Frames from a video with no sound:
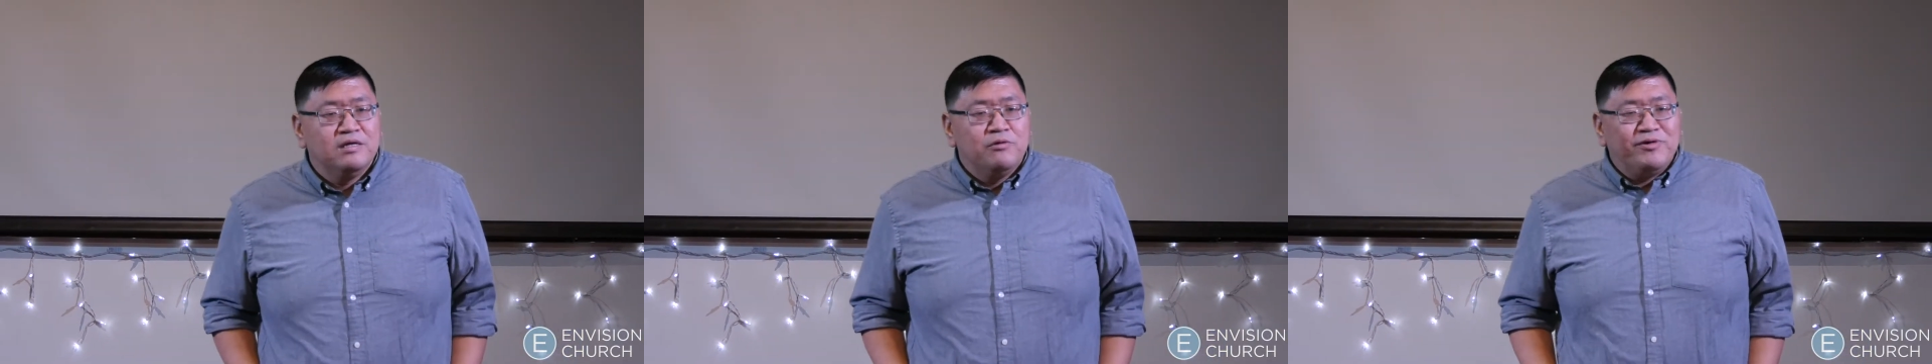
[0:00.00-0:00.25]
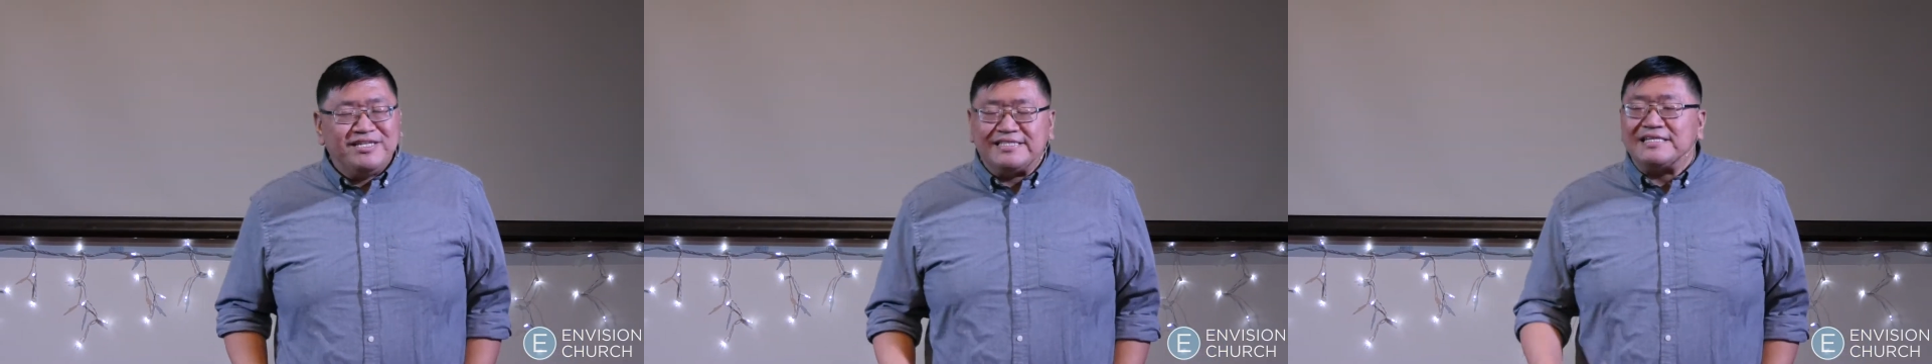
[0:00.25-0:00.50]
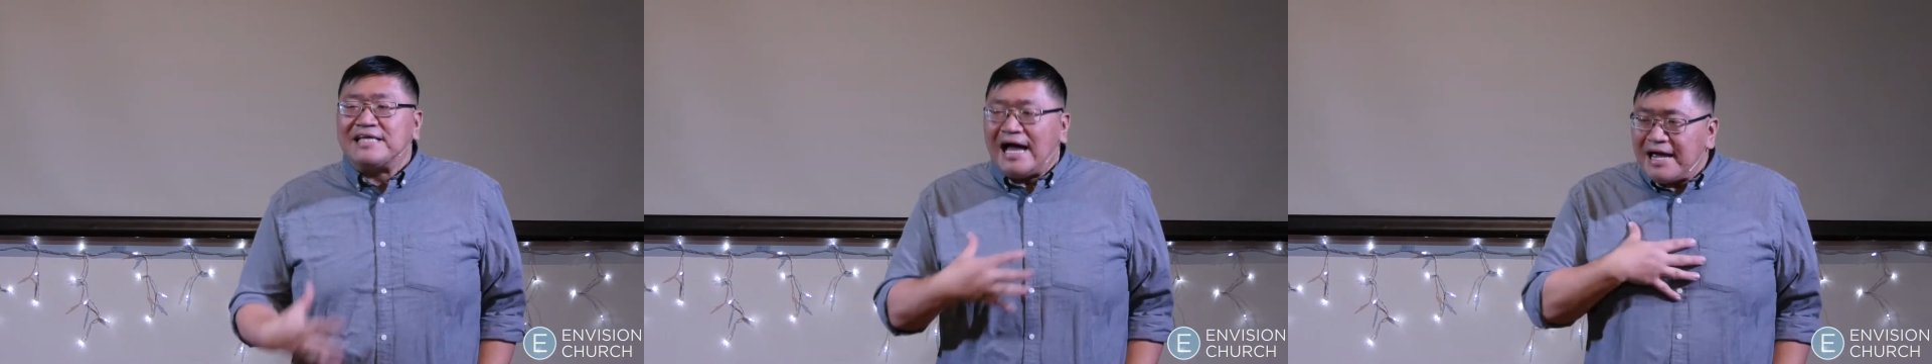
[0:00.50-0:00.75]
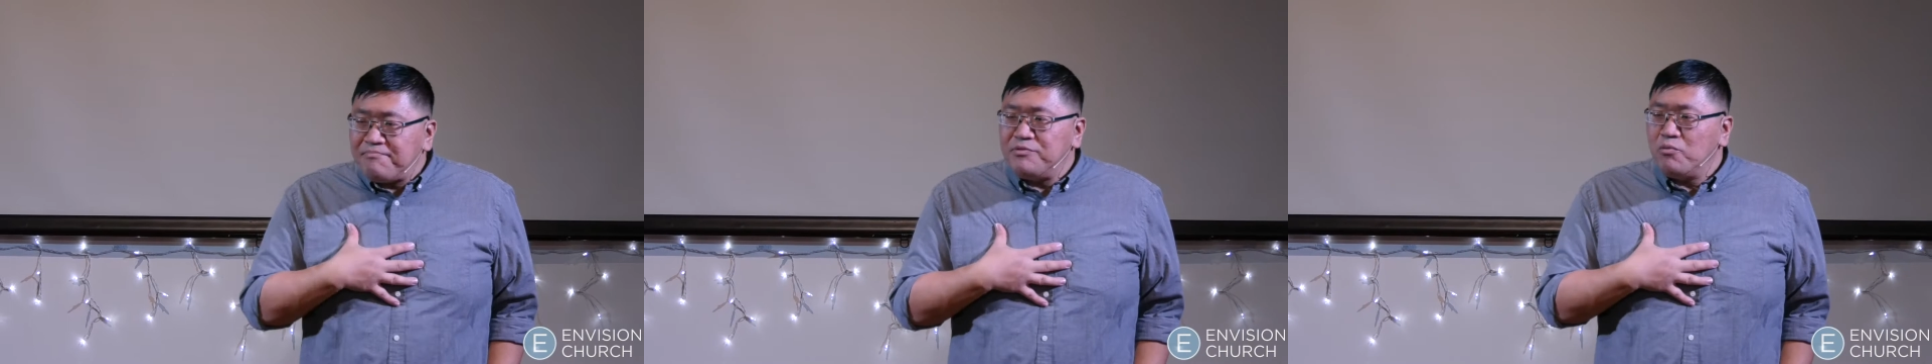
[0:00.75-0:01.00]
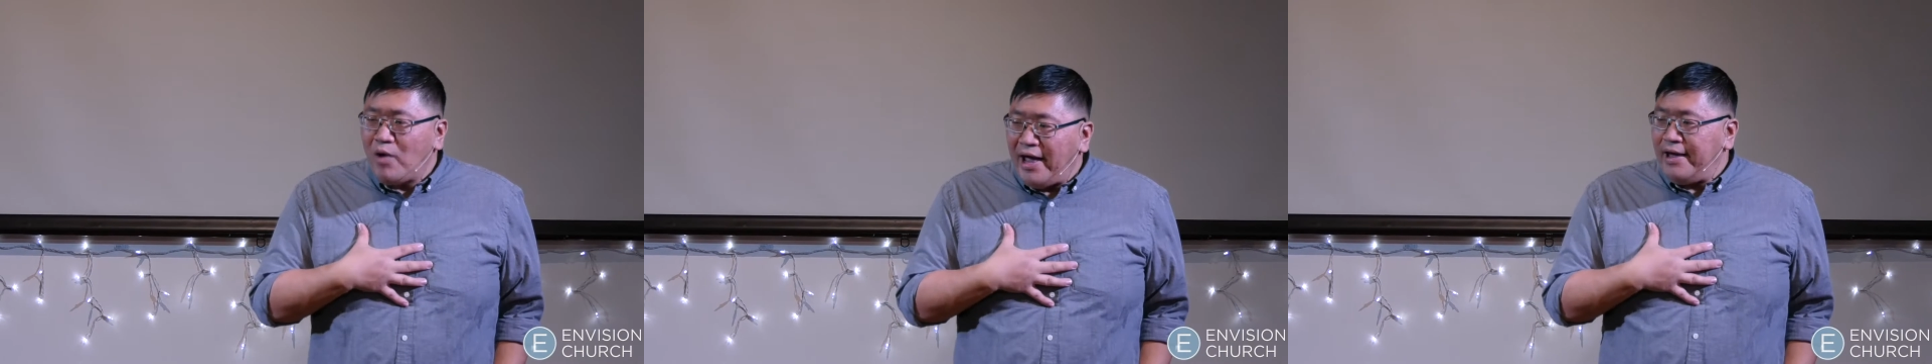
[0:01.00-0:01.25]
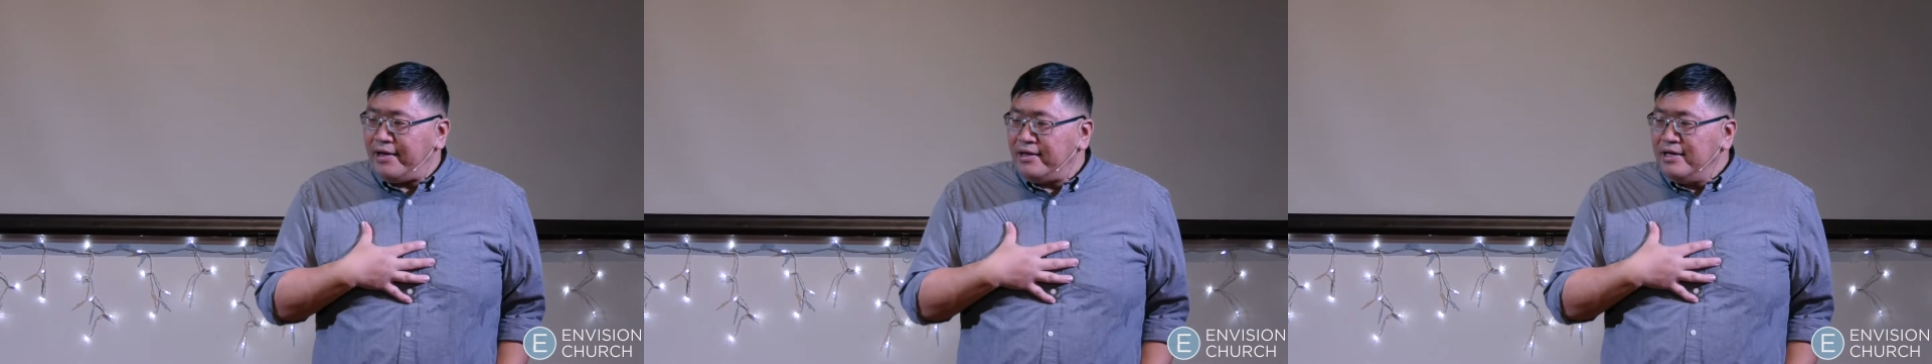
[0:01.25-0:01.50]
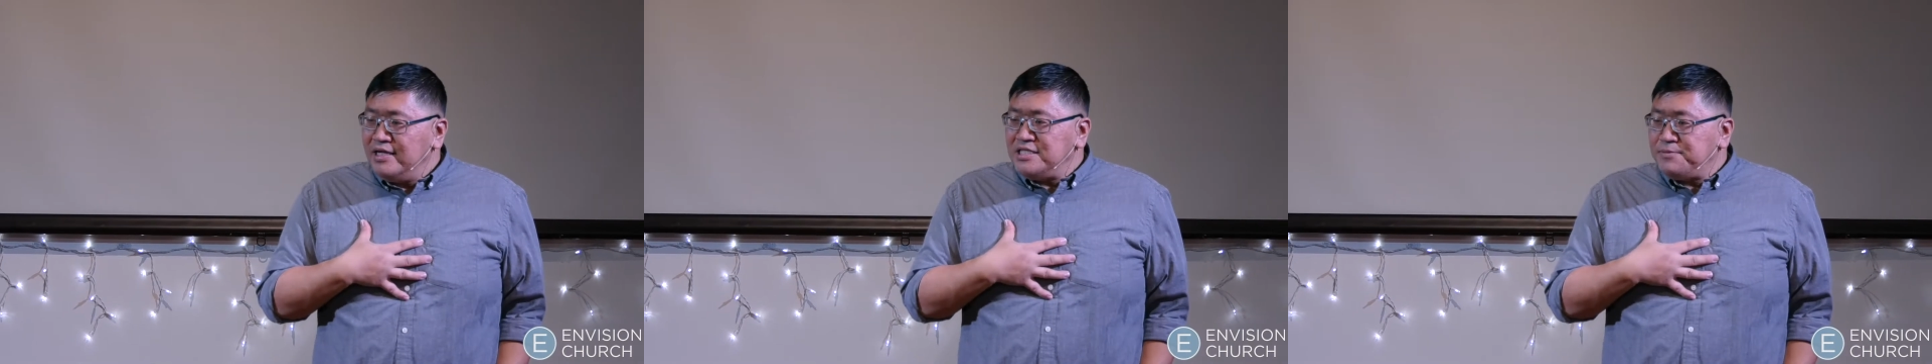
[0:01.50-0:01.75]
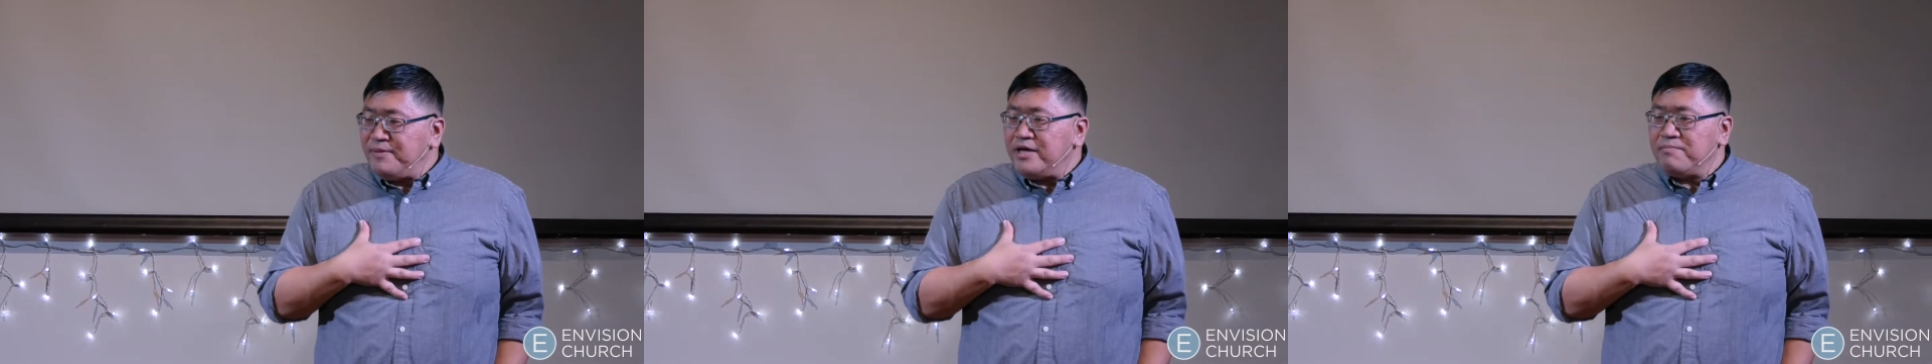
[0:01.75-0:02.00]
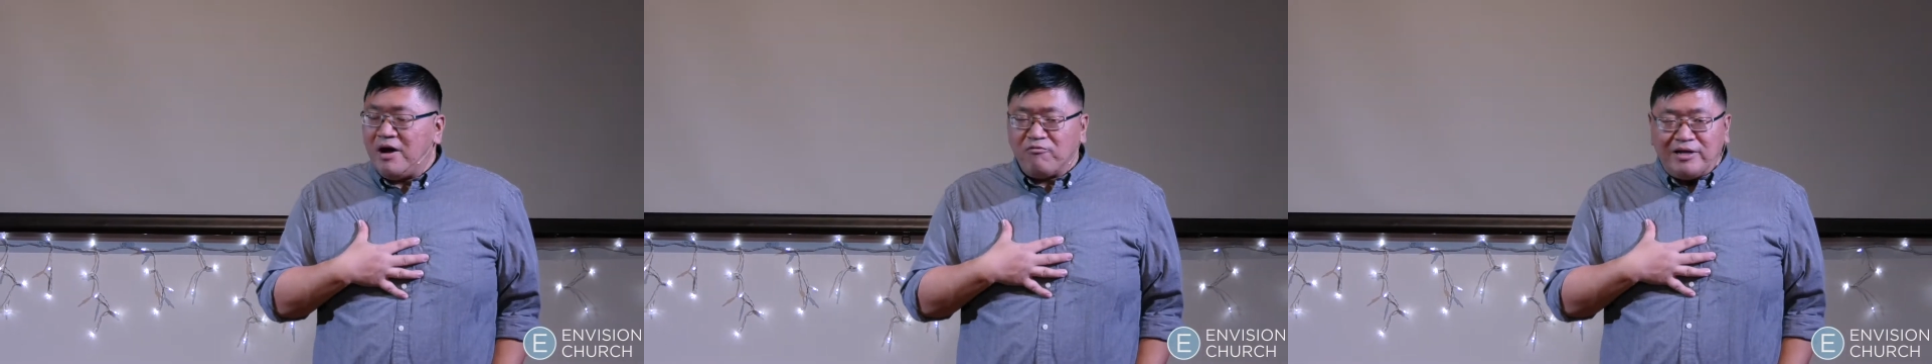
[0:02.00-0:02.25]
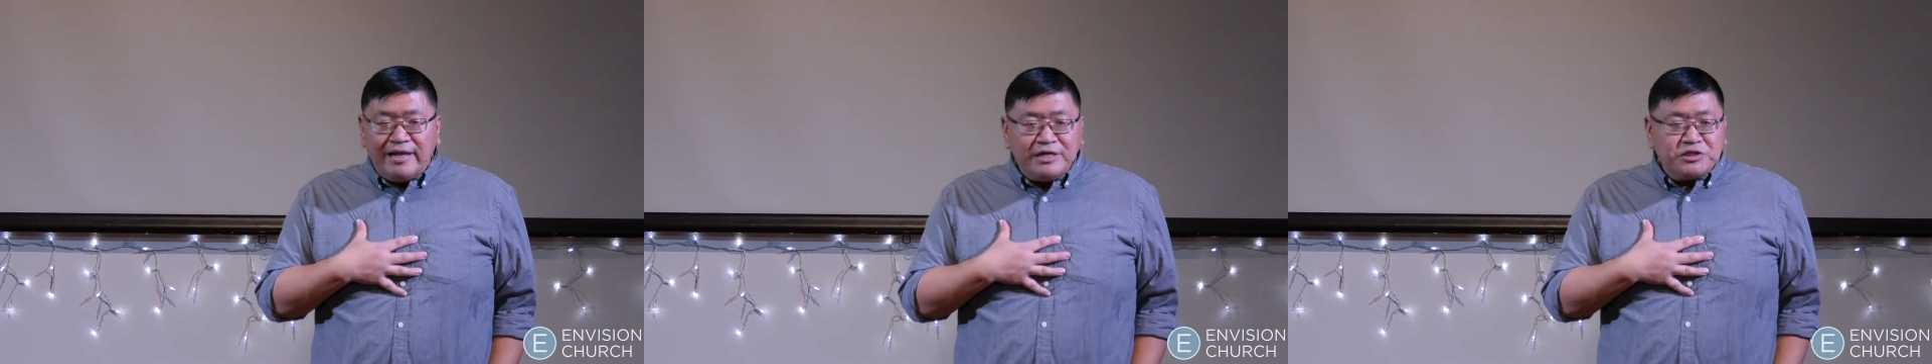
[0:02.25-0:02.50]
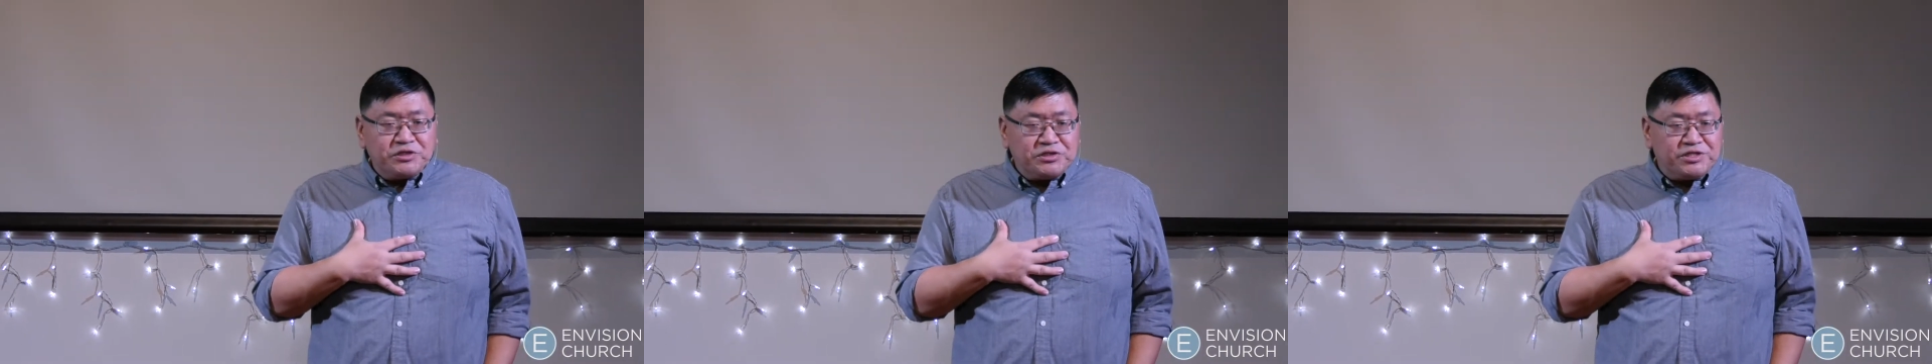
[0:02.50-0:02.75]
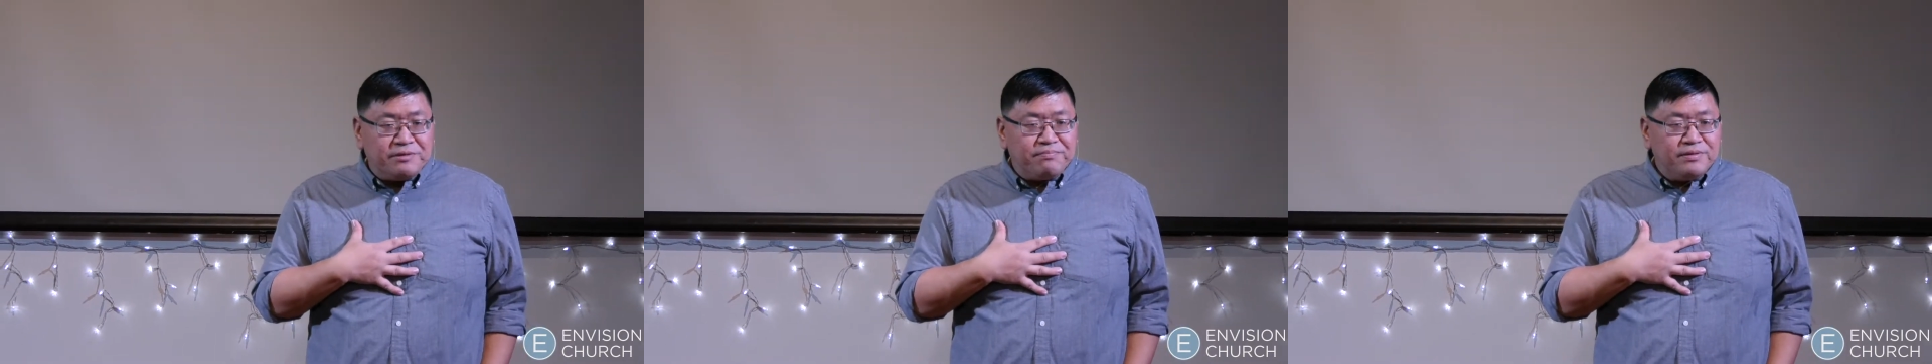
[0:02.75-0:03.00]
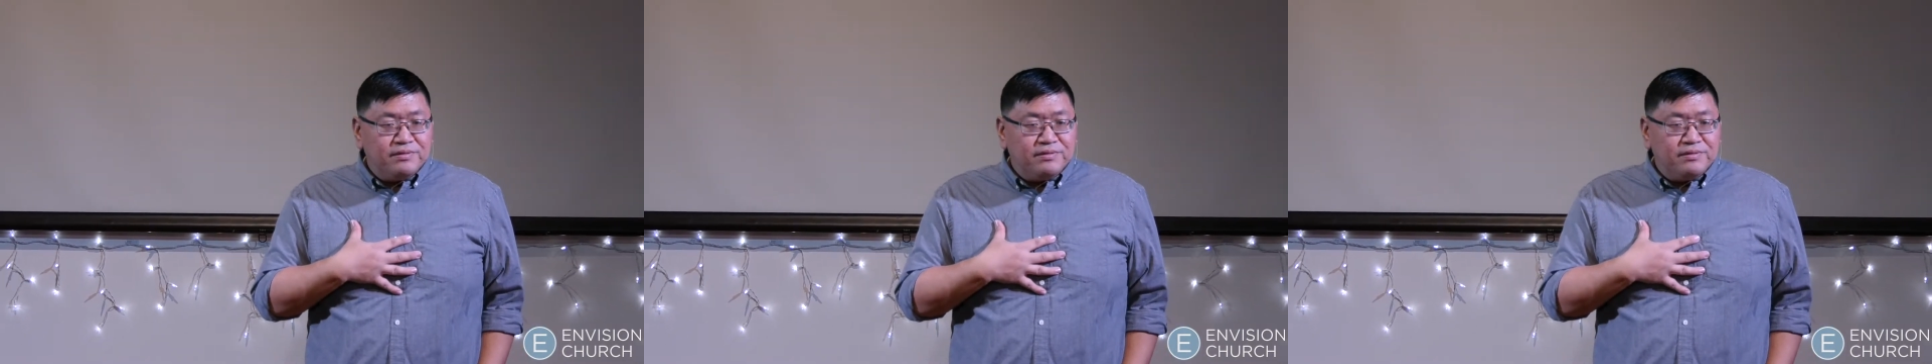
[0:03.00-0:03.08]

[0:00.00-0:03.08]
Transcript: When he says, I am the way, he's speaking about relationship.